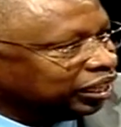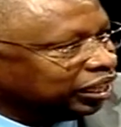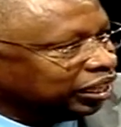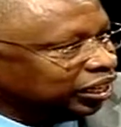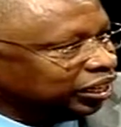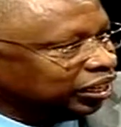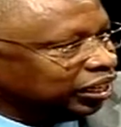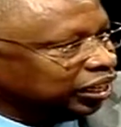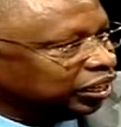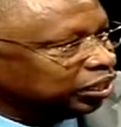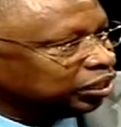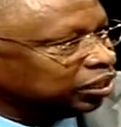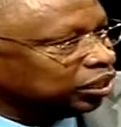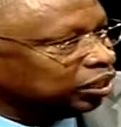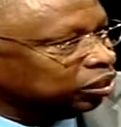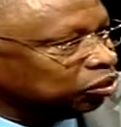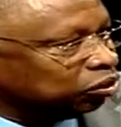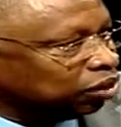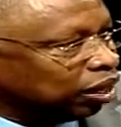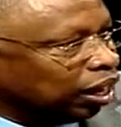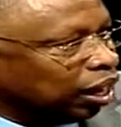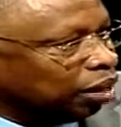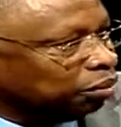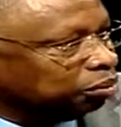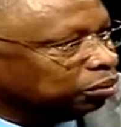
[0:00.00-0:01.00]
and then you
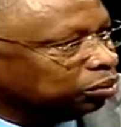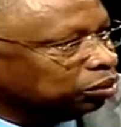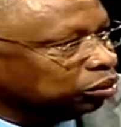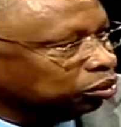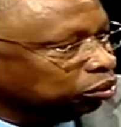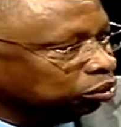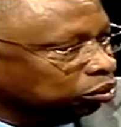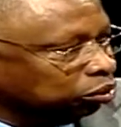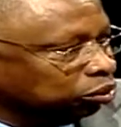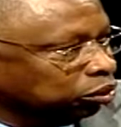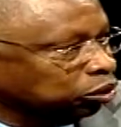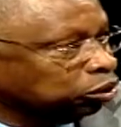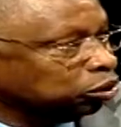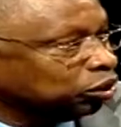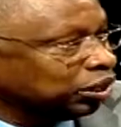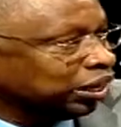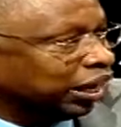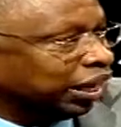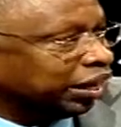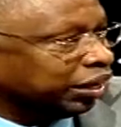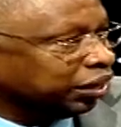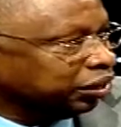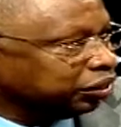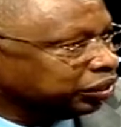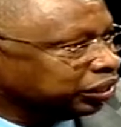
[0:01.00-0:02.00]
come to
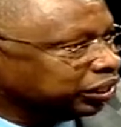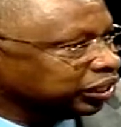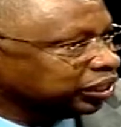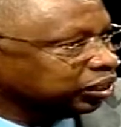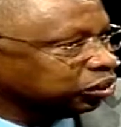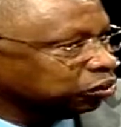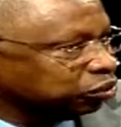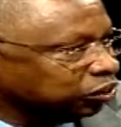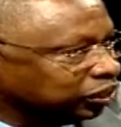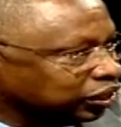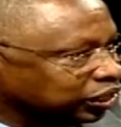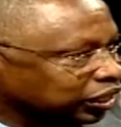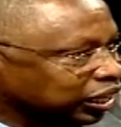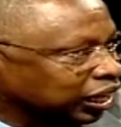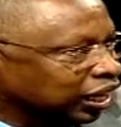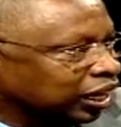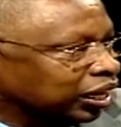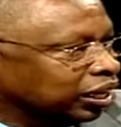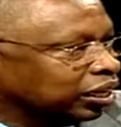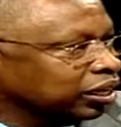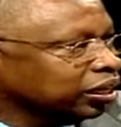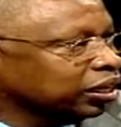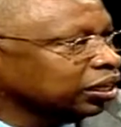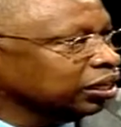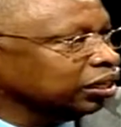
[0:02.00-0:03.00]
eukaryotics, which are